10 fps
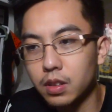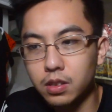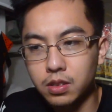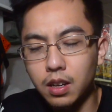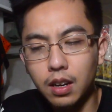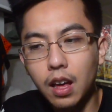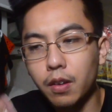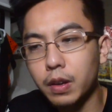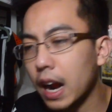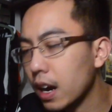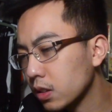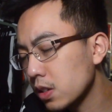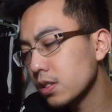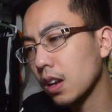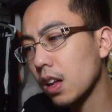There's a lot of
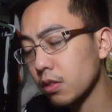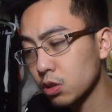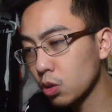characters, a lot of